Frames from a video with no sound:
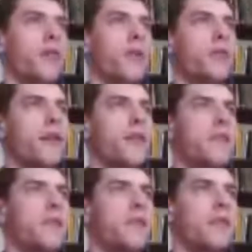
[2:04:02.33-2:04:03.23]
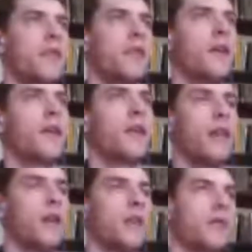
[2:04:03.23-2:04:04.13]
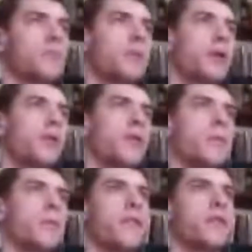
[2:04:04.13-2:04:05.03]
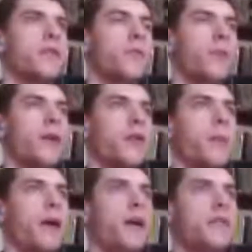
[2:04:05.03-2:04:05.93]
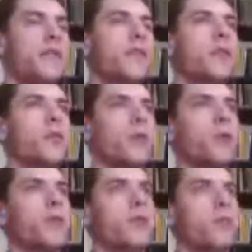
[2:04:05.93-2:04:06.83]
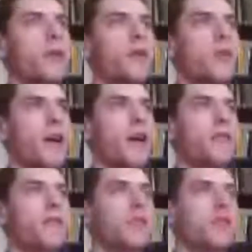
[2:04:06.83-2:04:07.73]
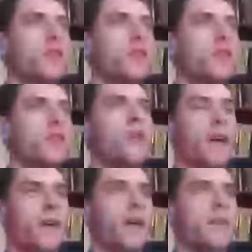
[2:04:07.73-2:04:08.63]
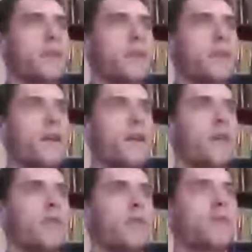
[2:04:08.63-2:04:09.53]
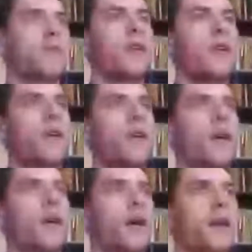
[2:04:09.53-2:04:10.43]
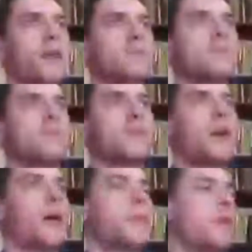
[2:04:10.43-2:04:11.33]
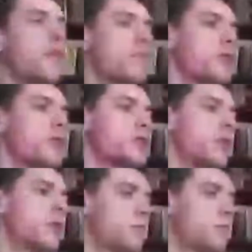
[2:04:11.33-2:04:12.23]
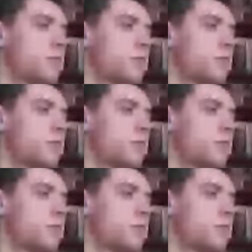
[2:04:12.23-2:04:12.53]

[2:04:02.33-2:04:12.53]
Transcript: those cases, that'll put you in a position where you may disagree with what you're having to do, as in the case of communist Russia. But